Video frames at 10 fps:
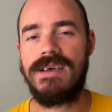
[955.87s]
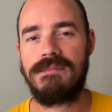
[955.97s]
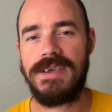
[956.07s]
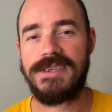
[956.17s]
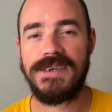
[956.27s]

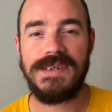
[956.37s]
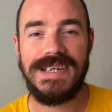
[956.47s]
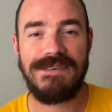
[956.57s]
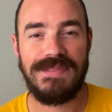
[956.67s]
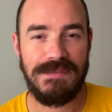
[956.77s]
make sure you
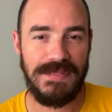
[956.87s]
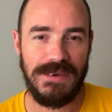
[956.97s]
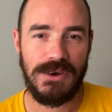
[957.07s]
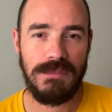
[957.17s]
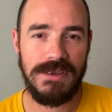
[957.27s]
leave them in the
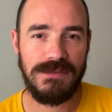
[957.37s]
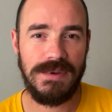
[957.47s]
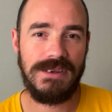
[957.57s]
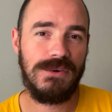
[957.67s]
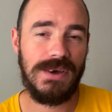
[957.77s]
comments
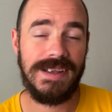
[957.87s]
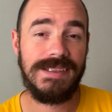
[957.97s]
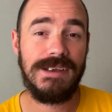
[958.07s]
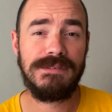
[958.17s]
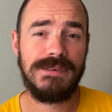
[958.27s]
below. I'd
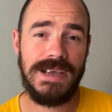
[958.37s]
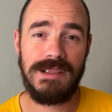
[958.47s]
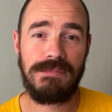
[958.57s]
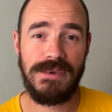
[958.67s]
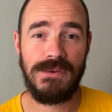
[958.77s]
love to
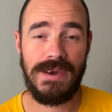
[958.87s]
help you.